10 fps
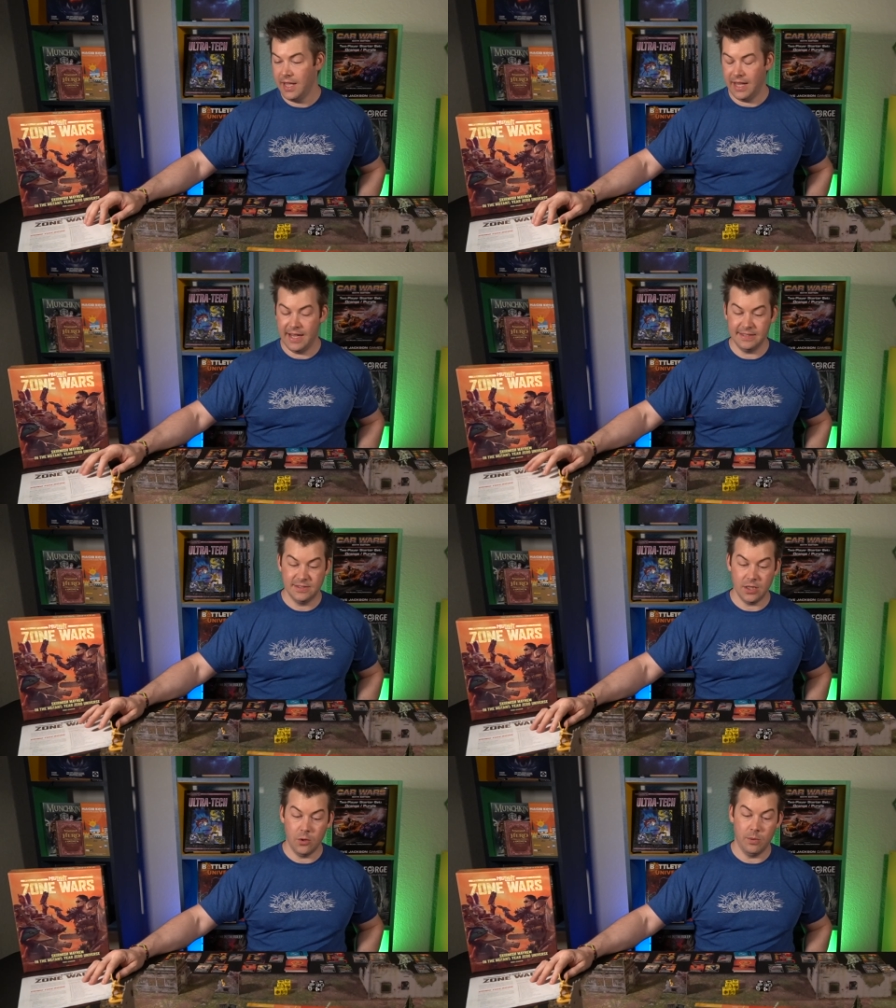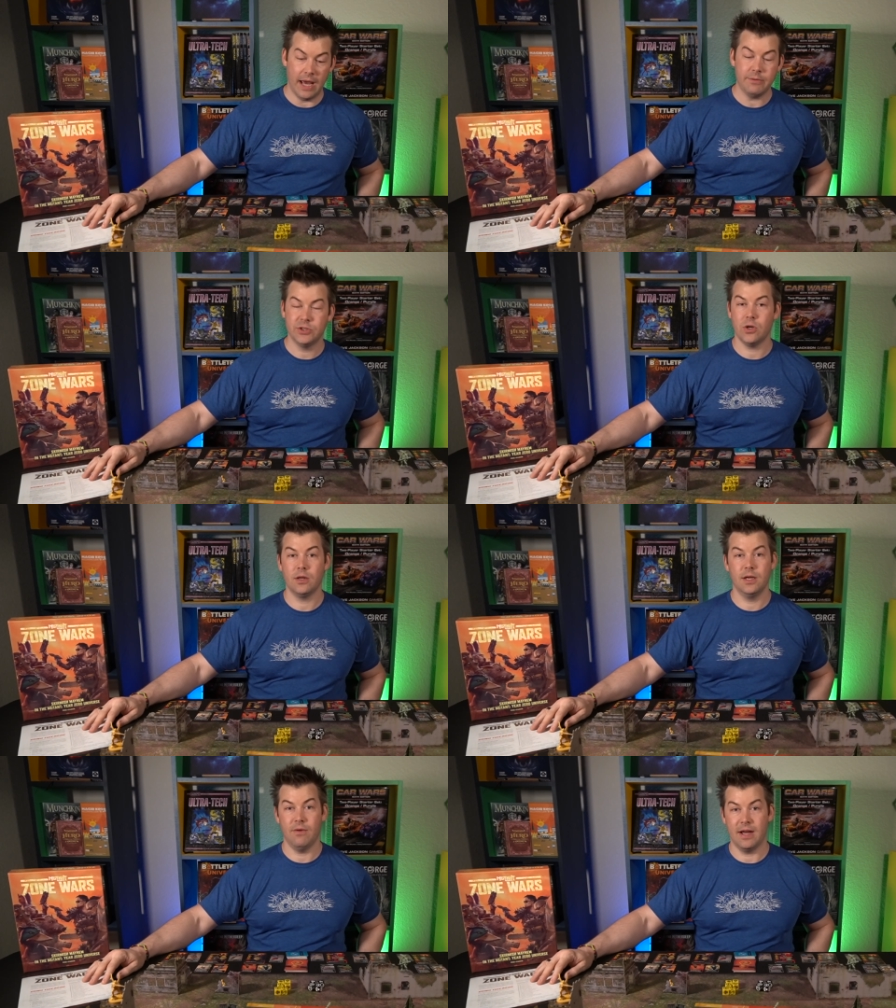And so what I would
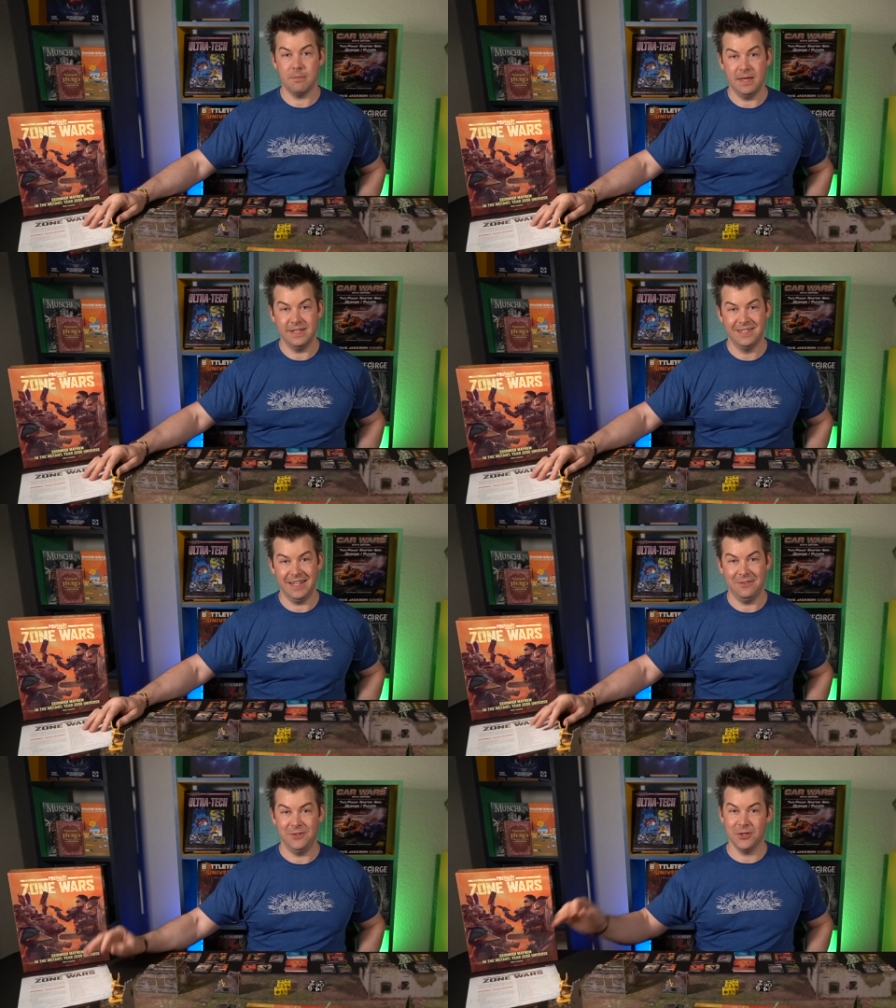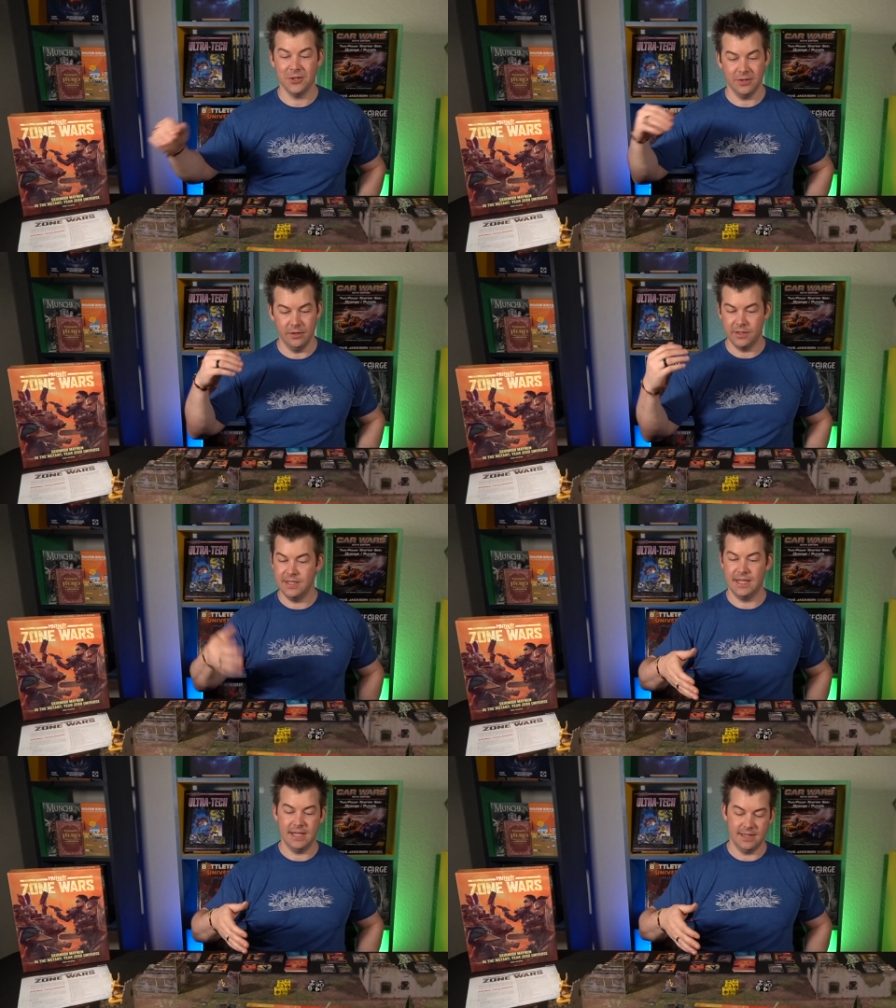strongly recommend, if you're looking
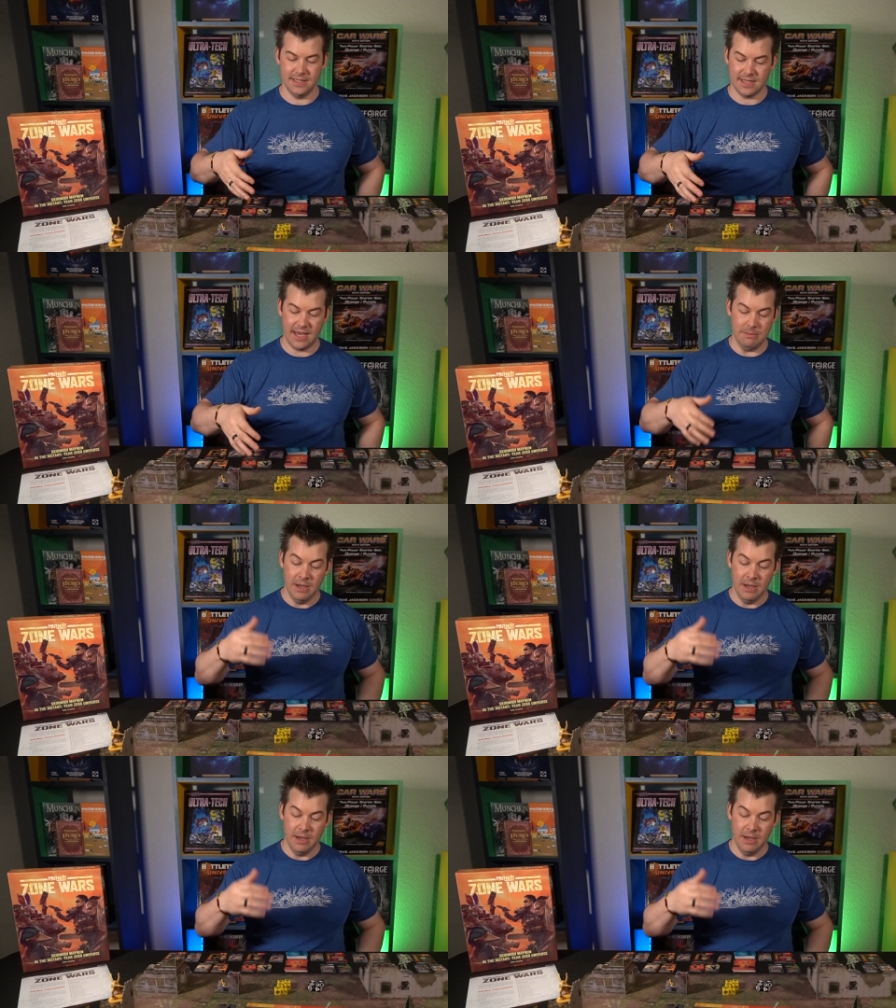to get into this game,